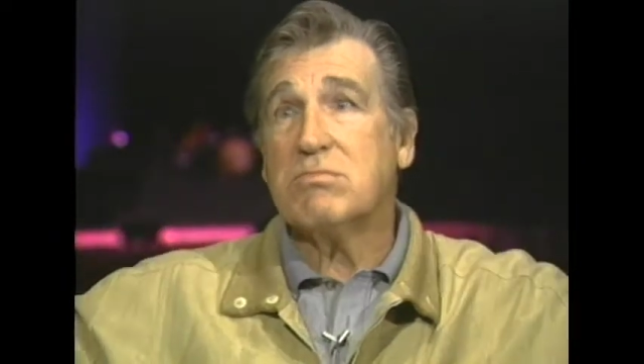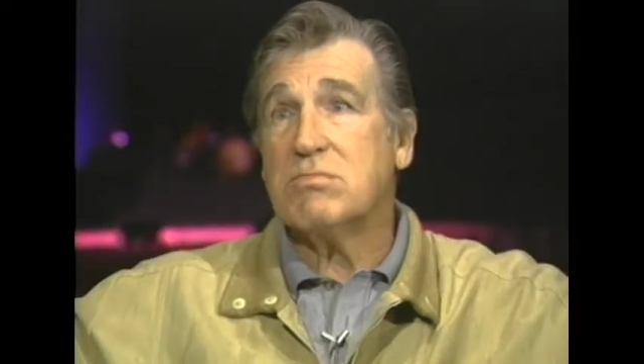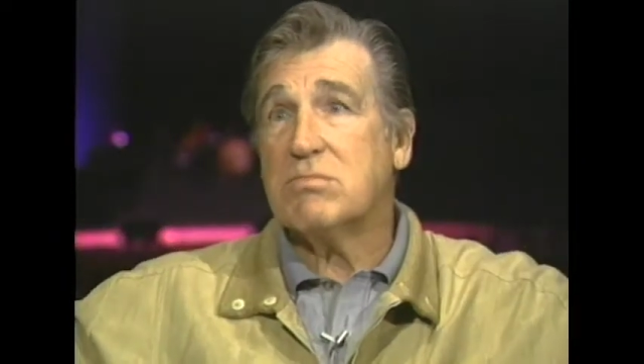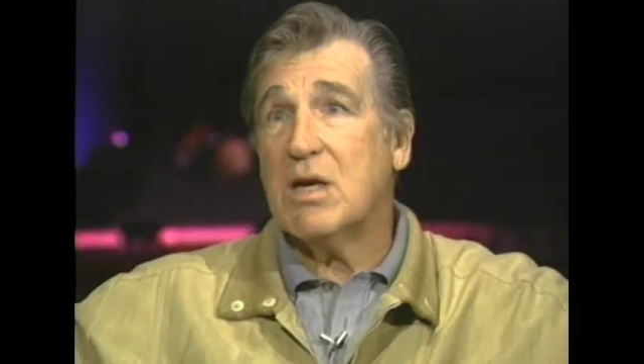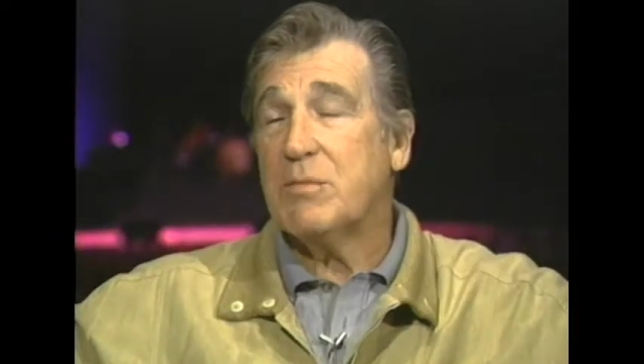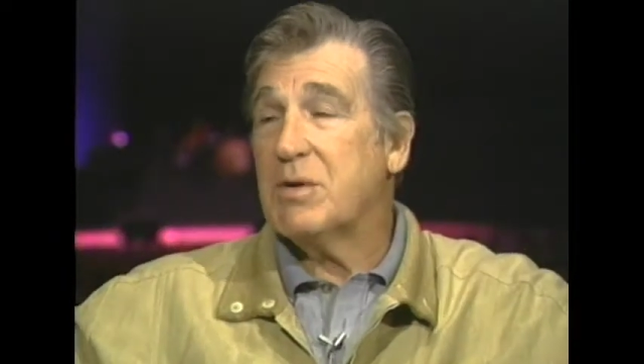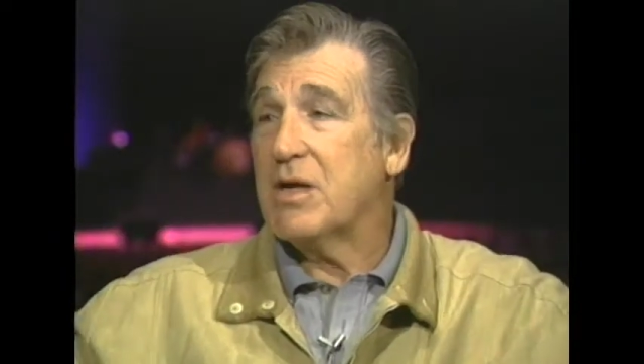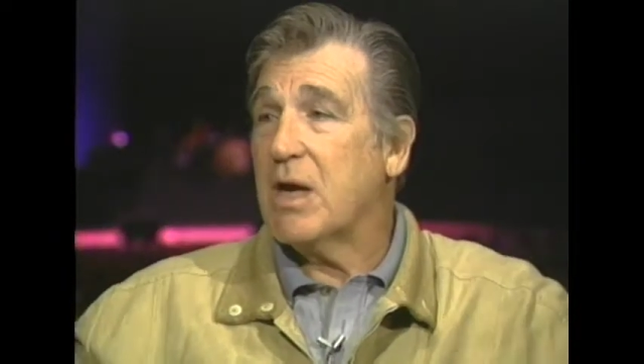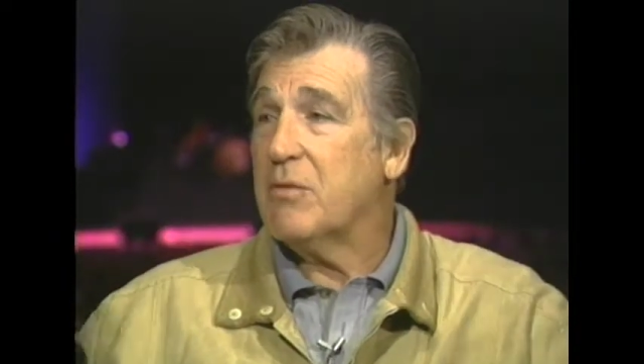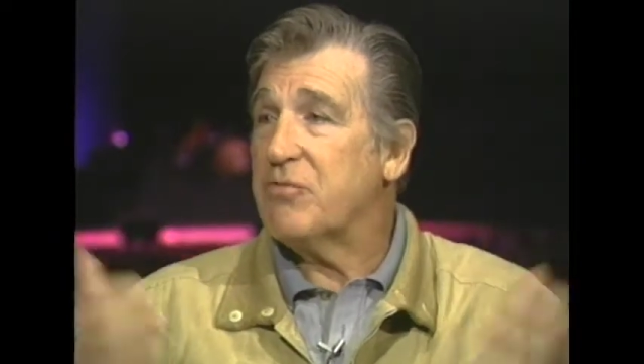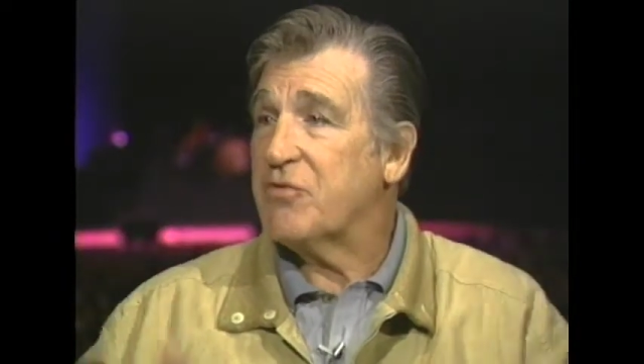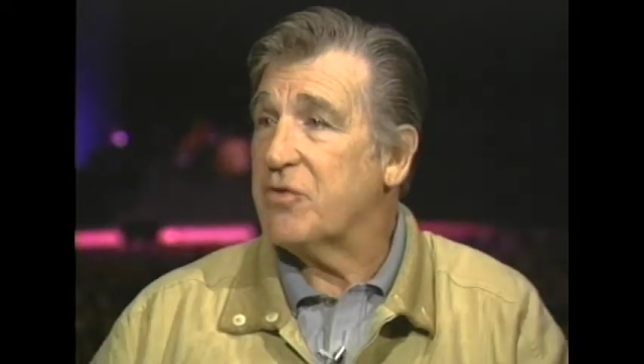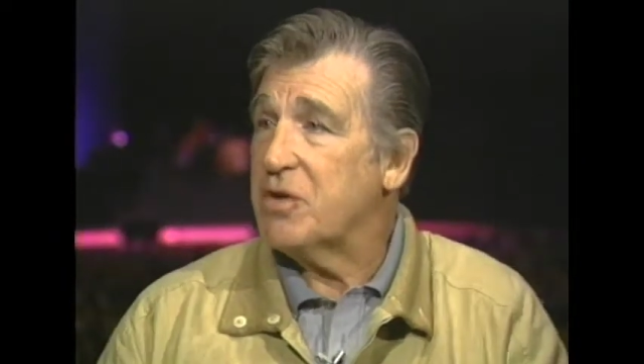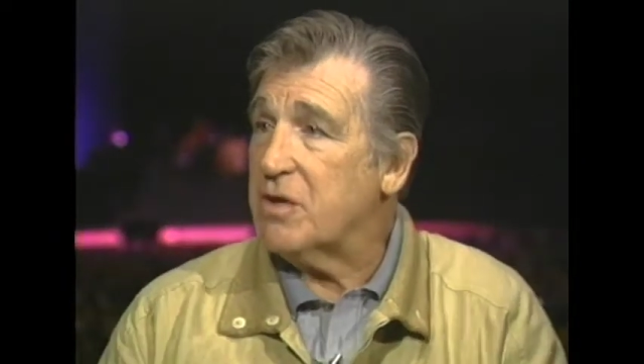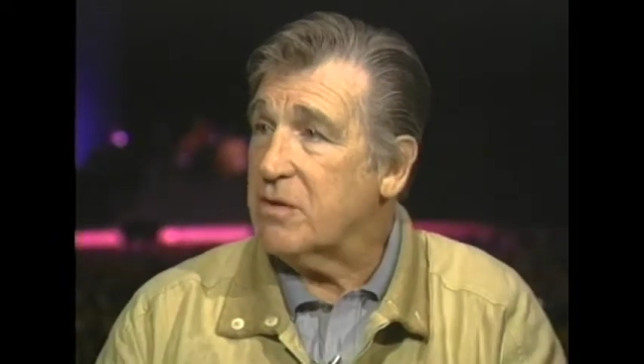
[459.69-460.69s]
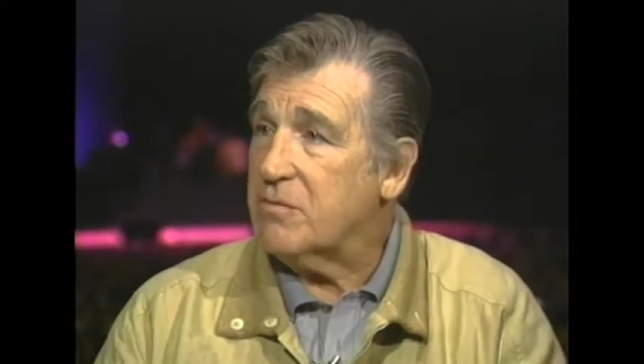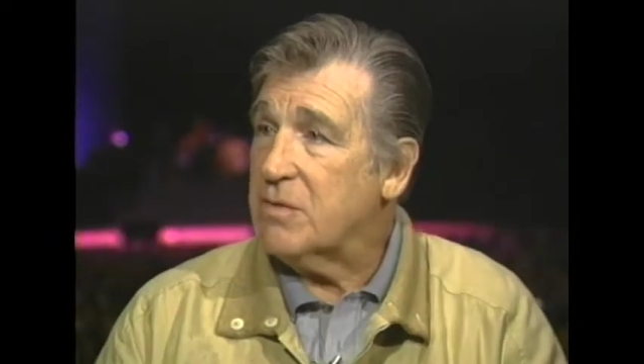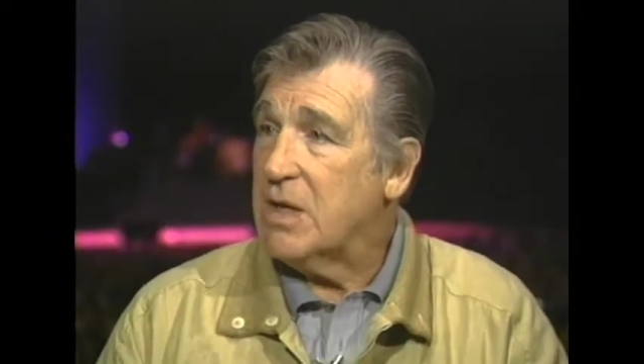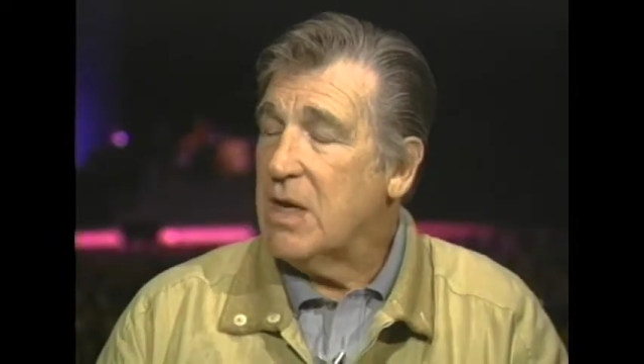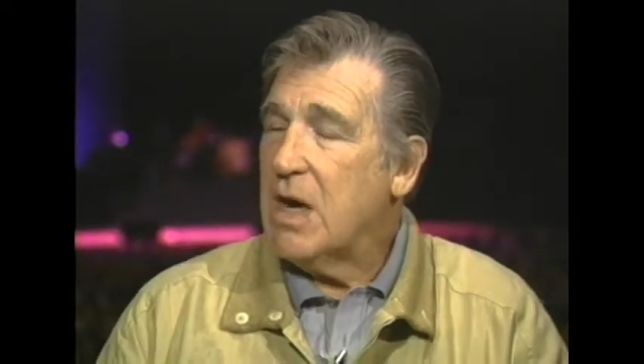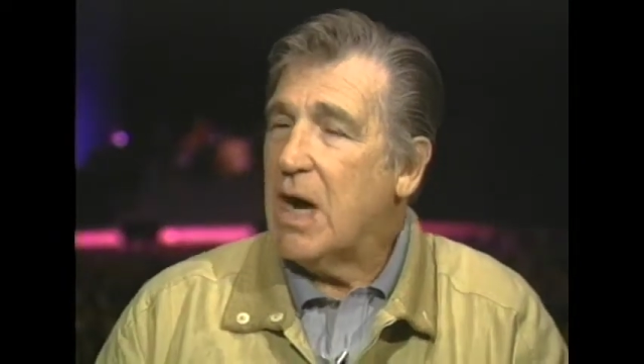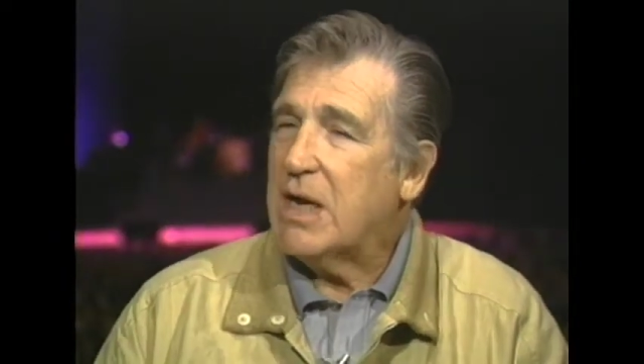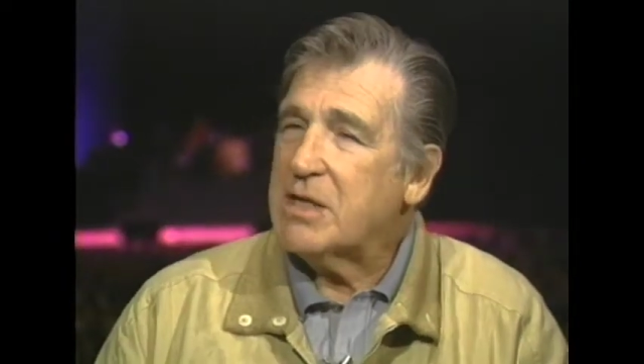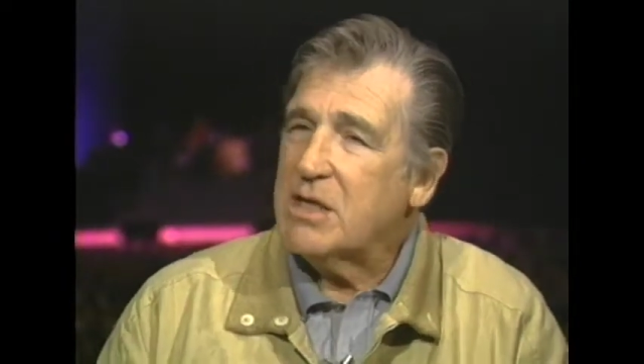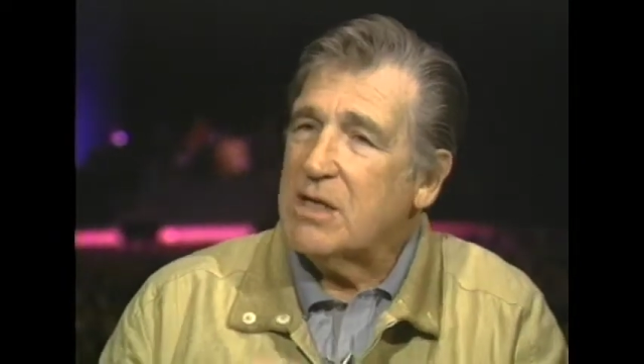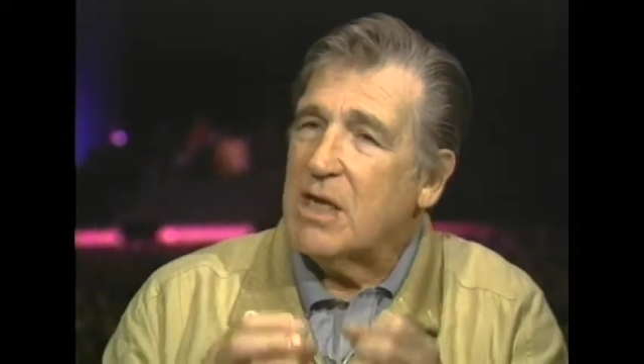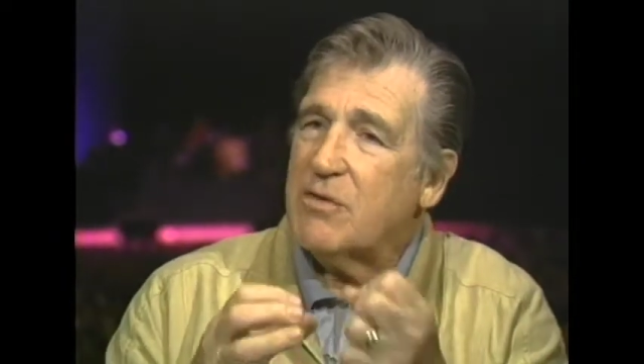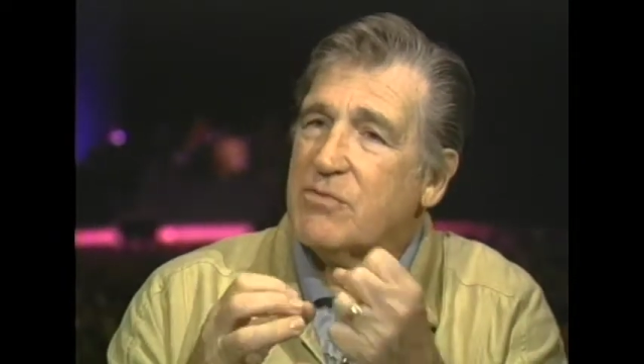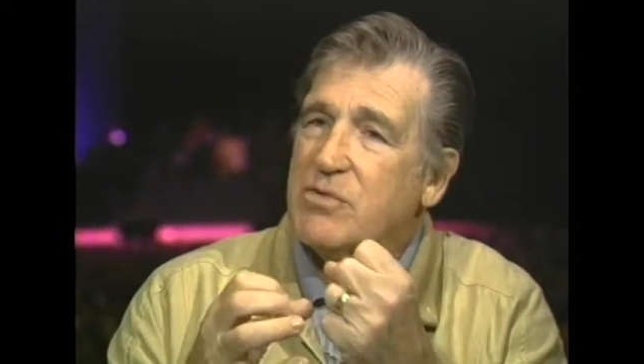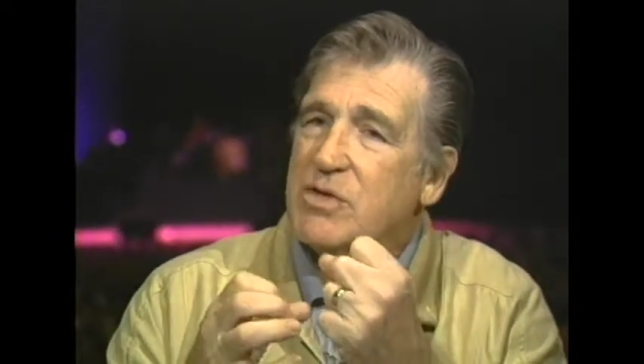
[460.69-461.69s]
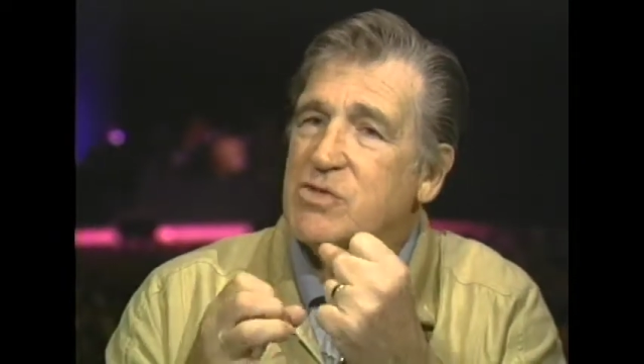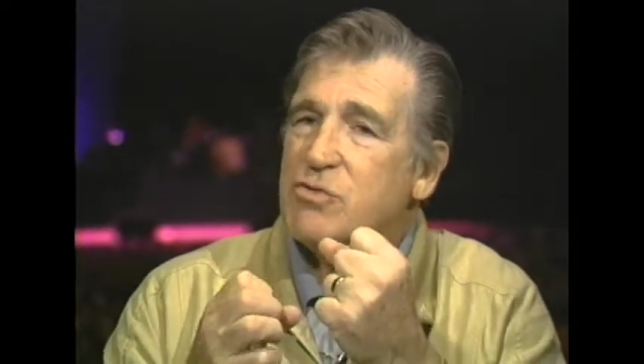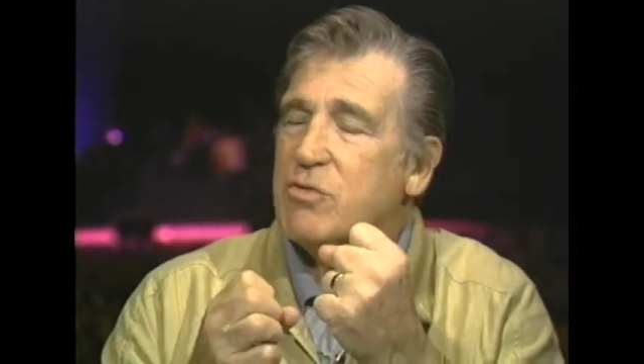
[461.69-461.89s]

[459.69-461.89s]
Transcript: I became free. I didn't have this